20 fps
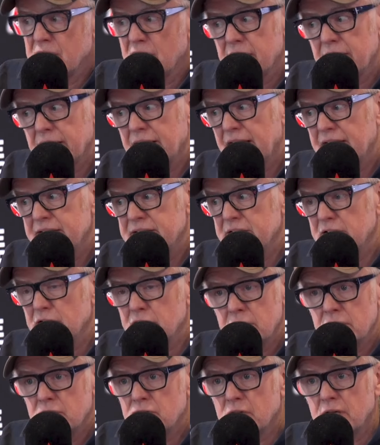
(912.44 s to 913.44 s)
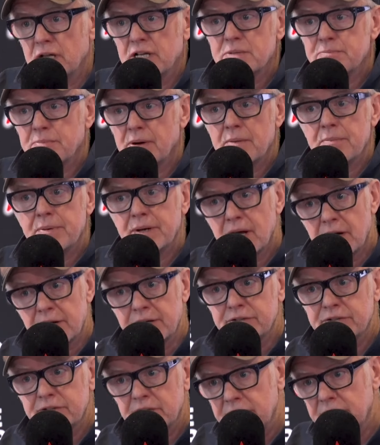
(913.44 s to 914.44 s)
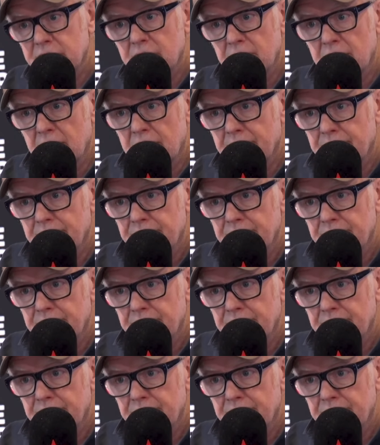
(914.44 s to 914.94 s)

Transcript: are negated and neutralised by bananas. Did you know that?